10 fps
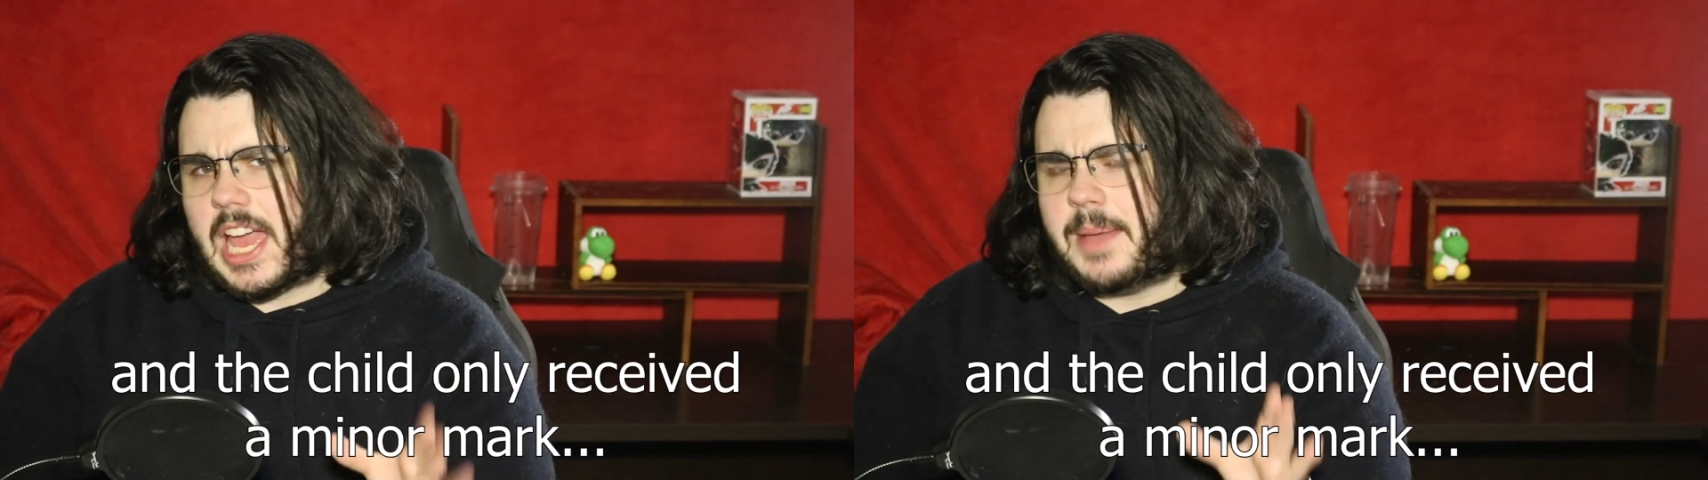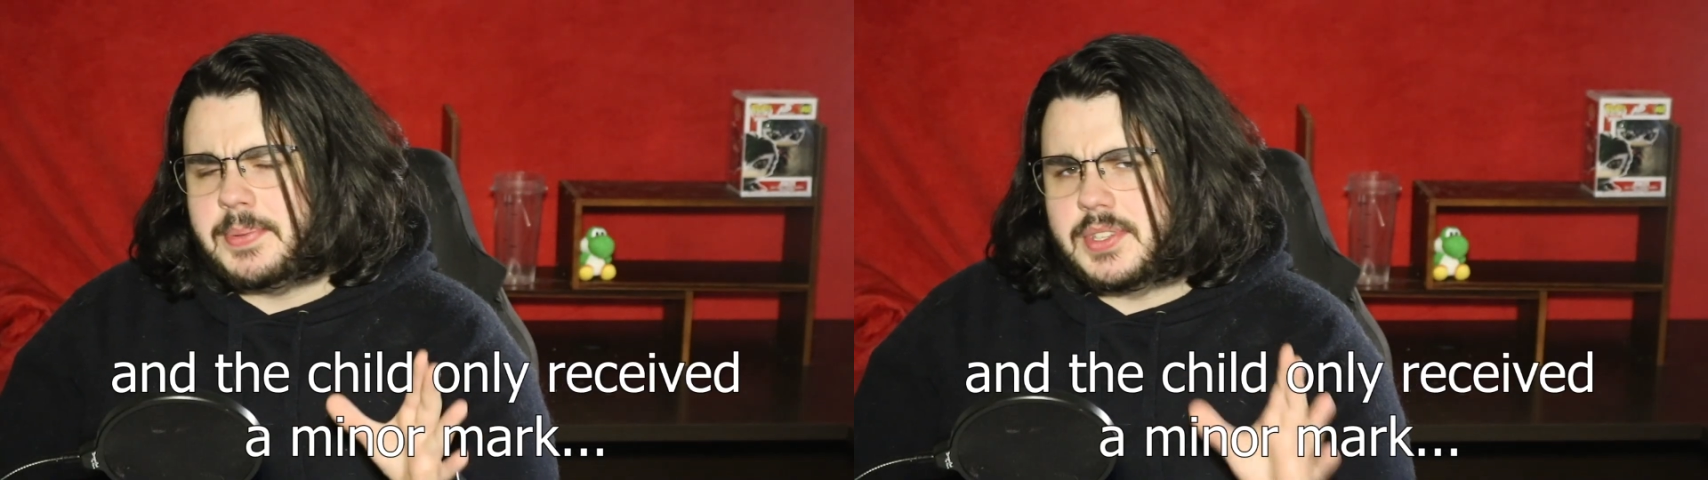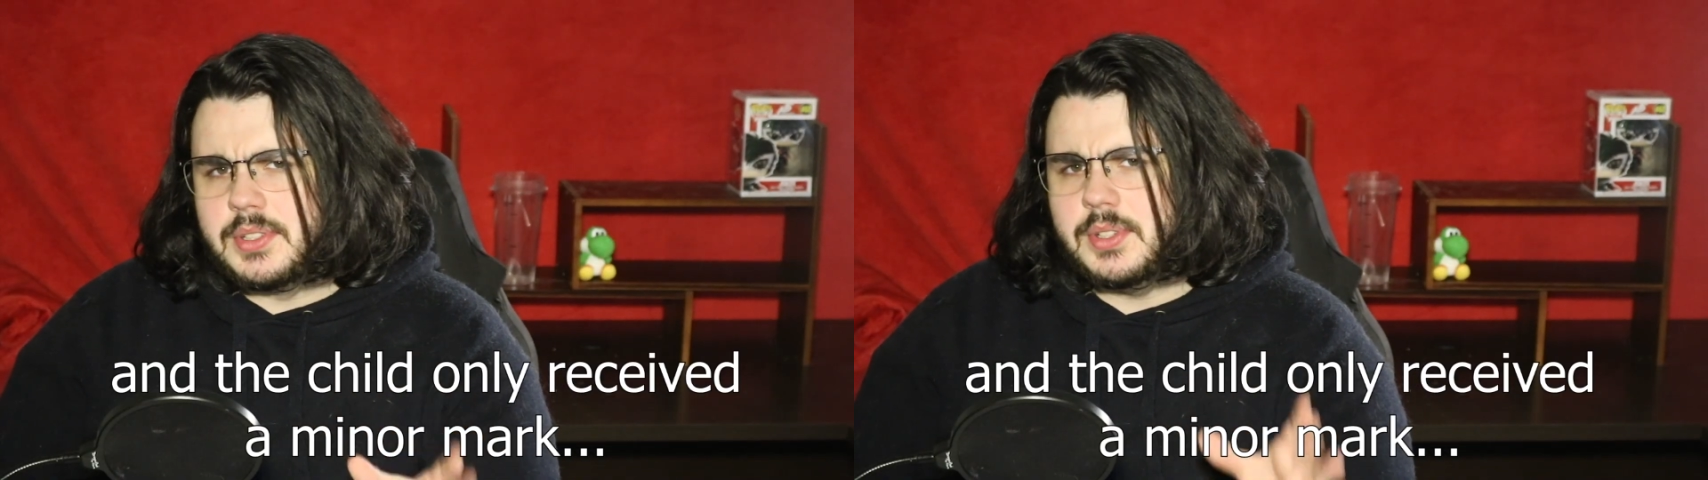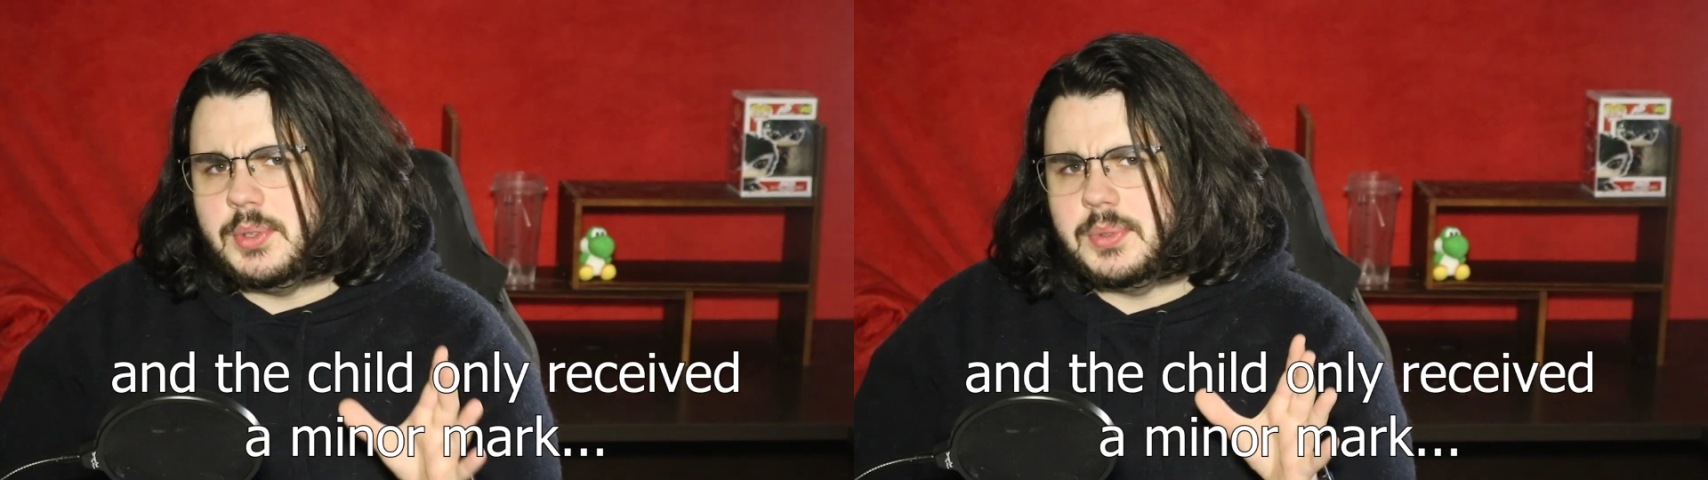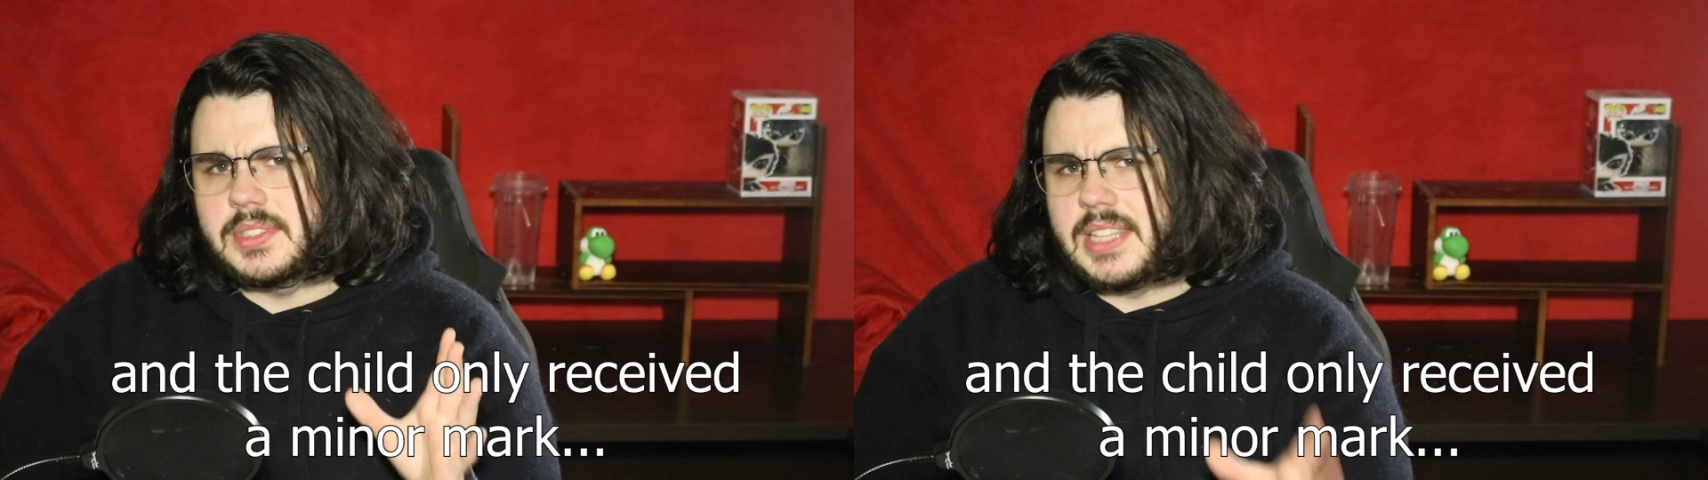
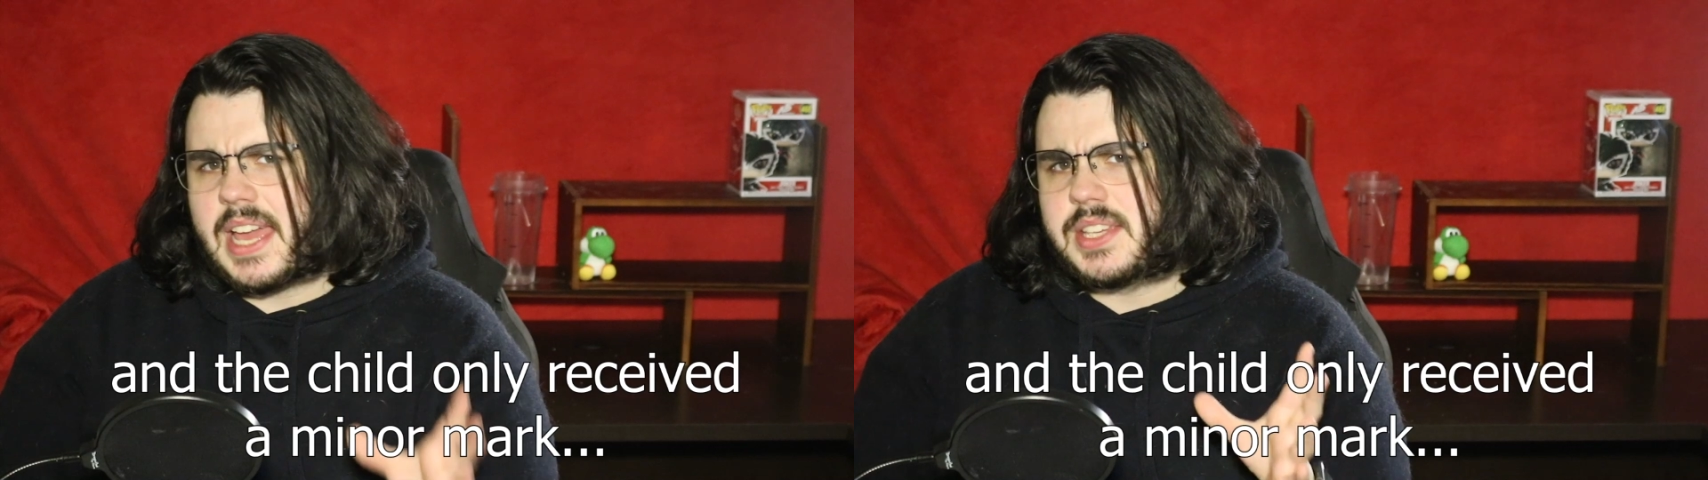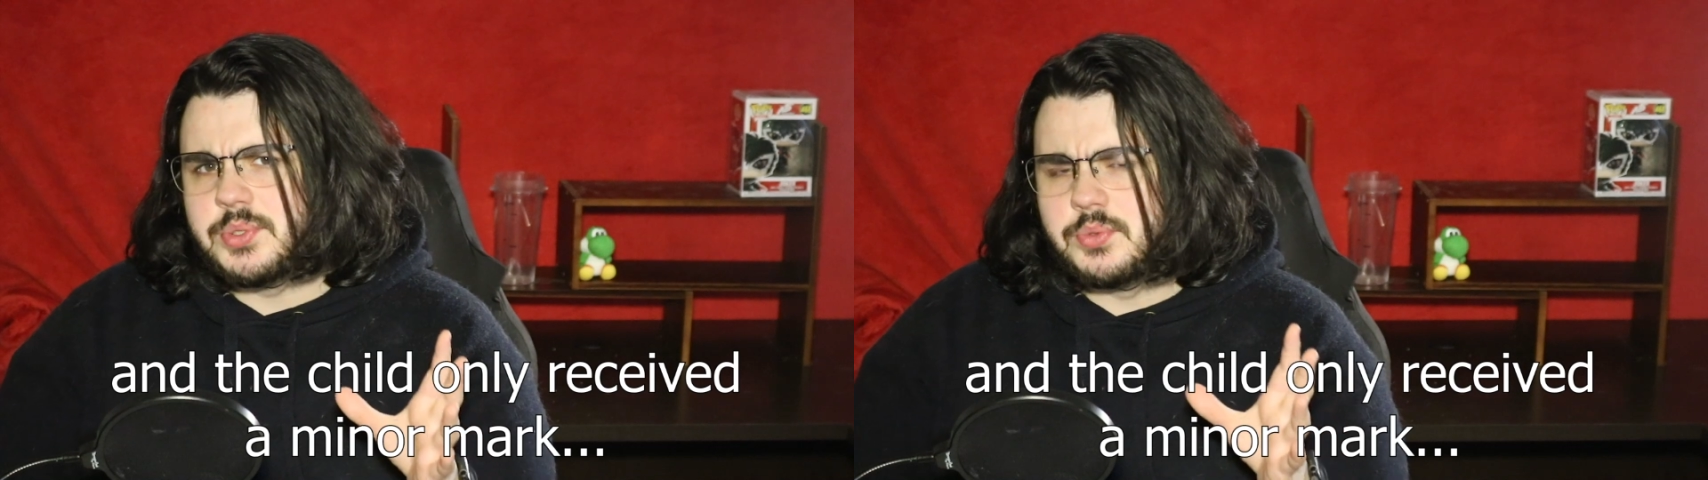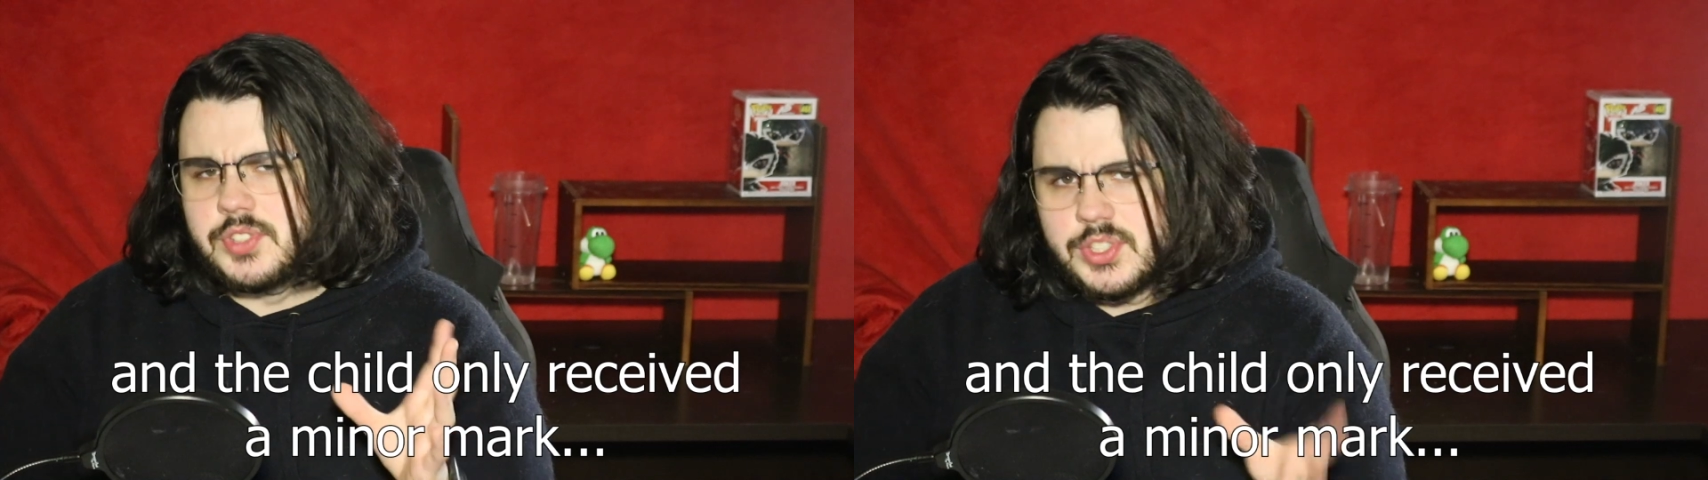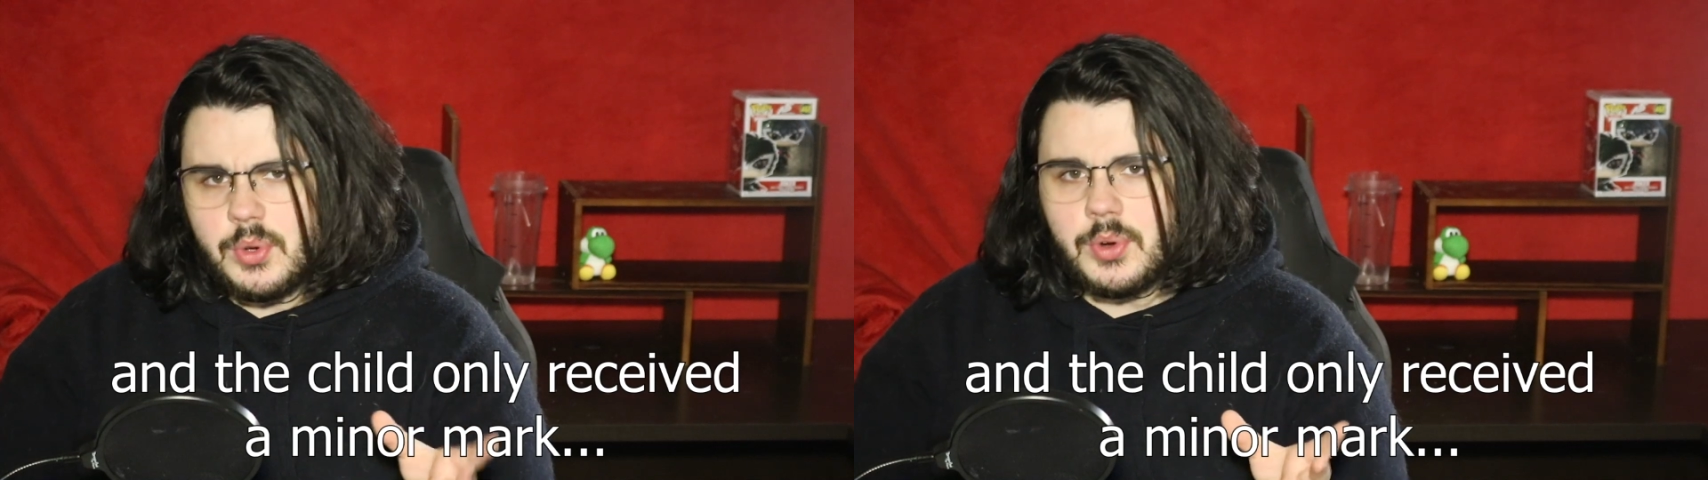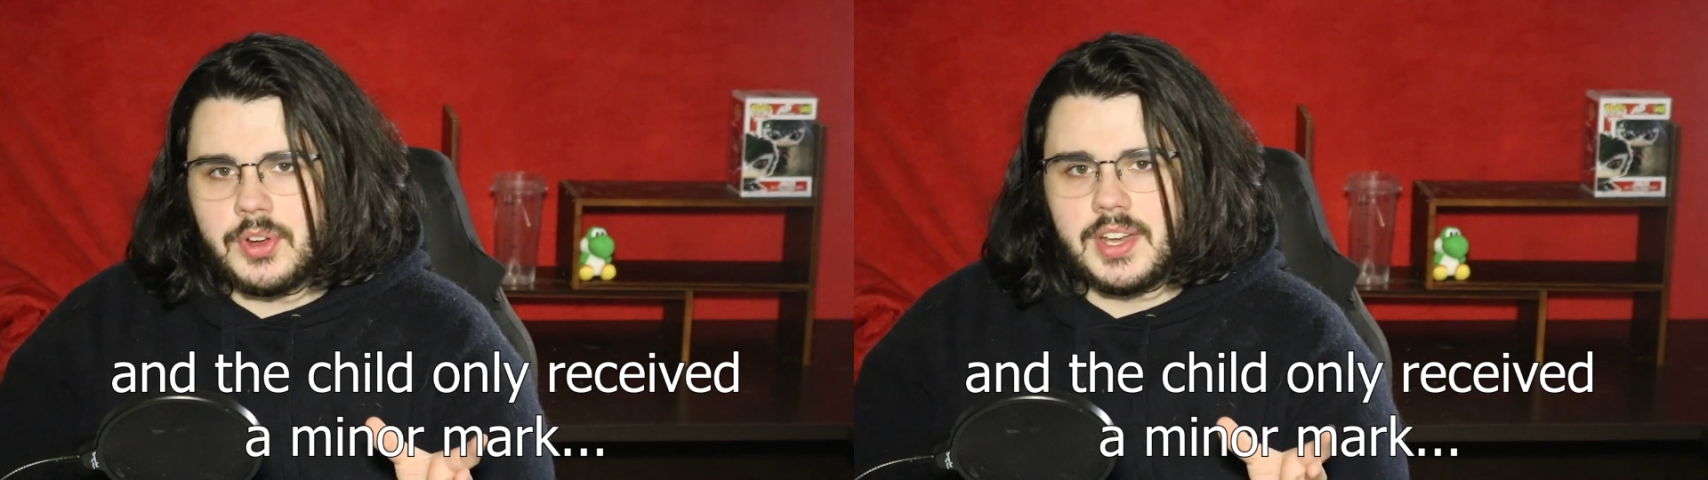absolute last
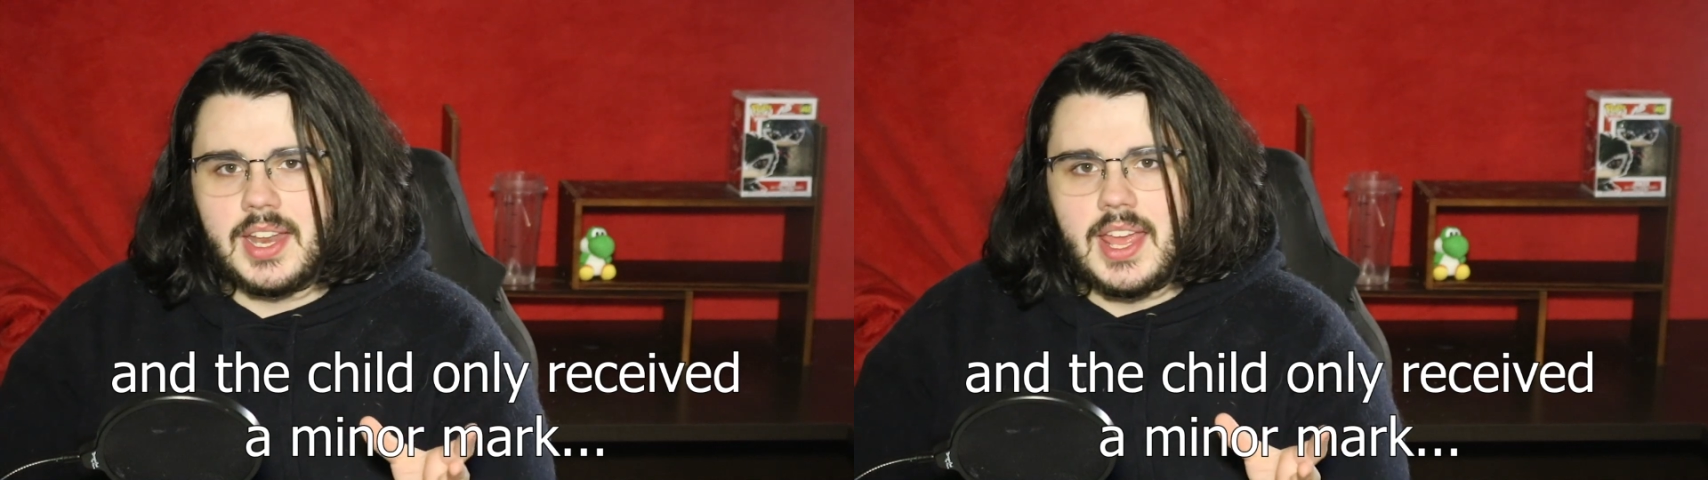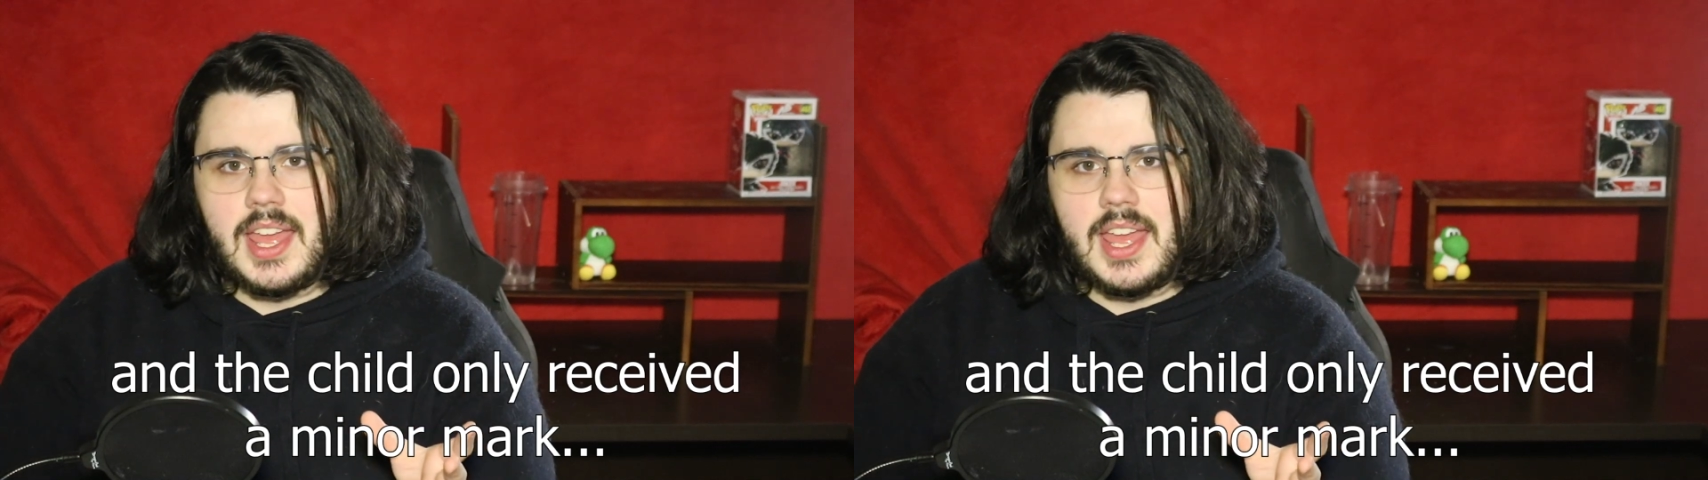resort,